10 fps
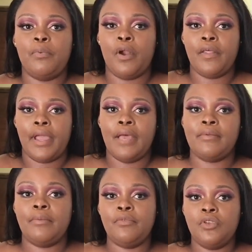bra that
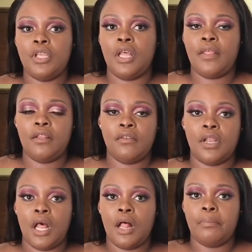comes up to here that's
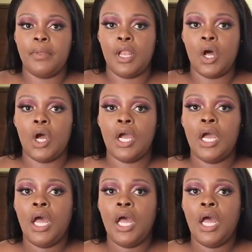gonna help me along.